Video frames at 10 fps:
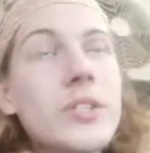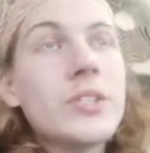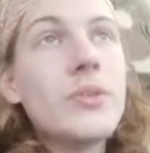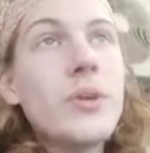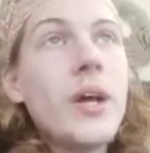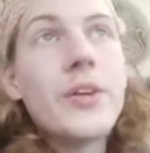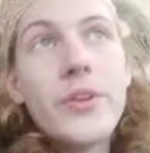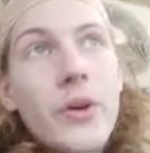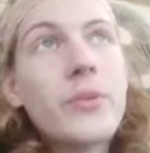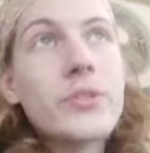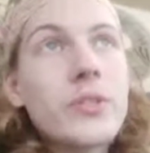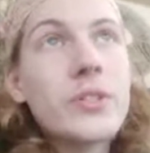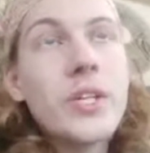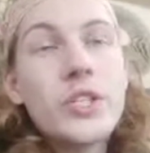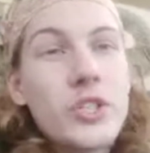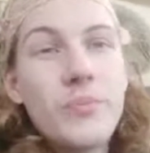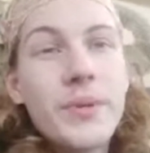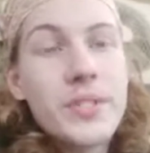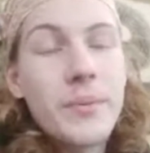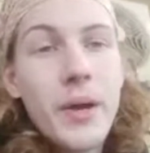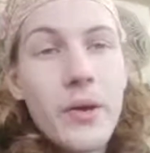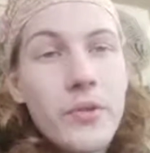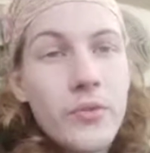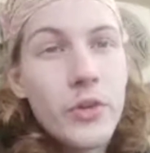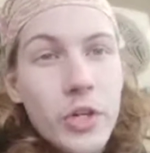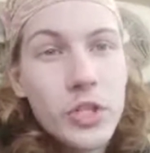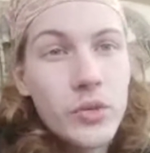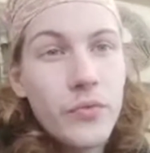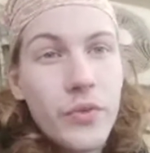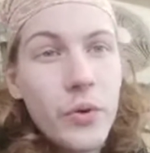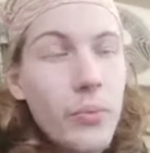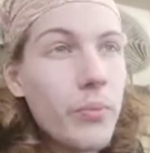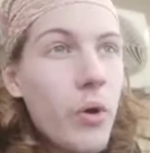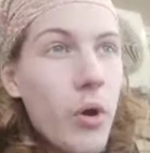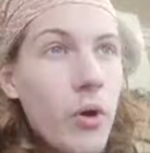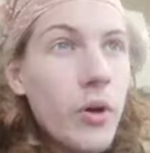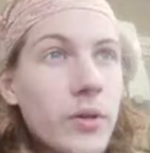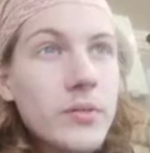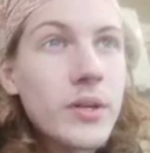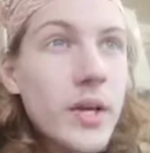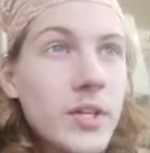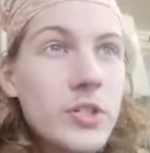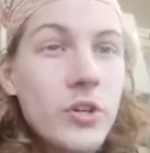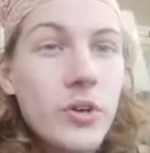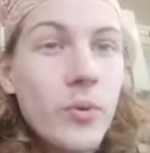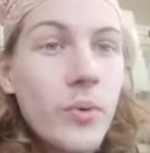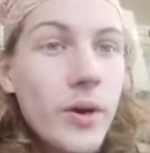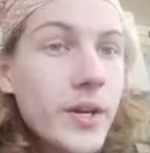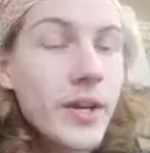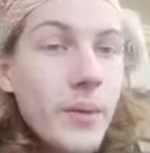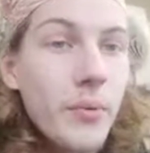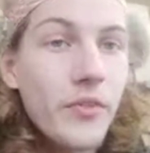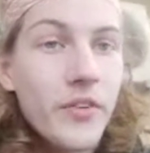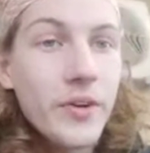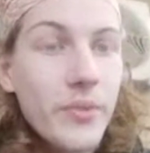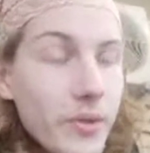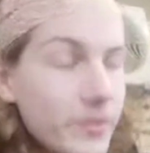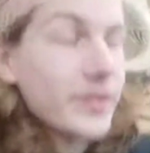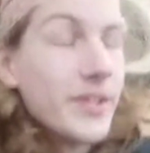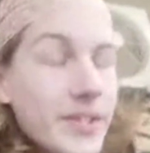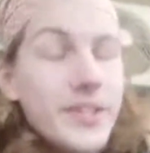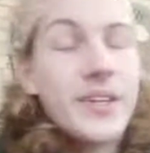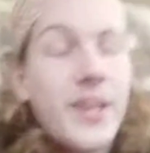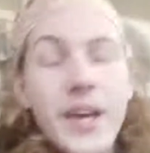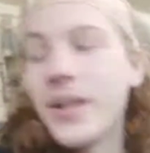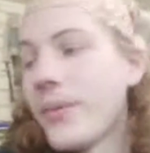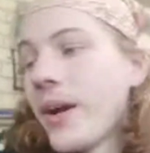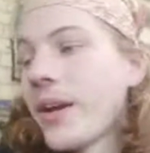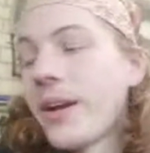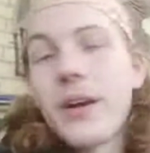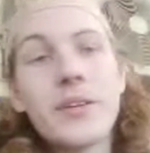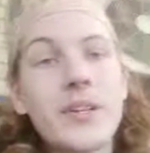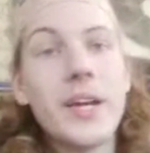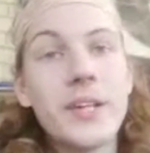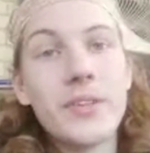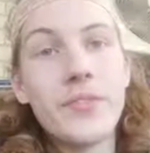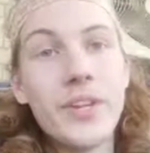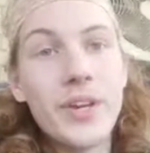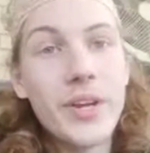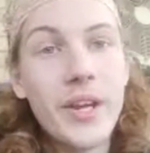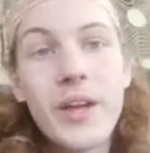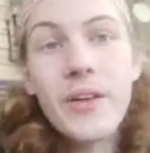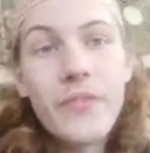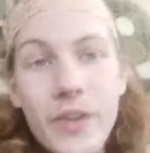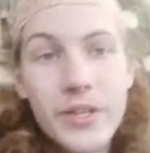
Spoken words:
do it, and you know it's not intentional, but somehow you just feel hurt, and you don't know why. You can't put your finger on it. Anyway, I'm going to end the video here. Thank you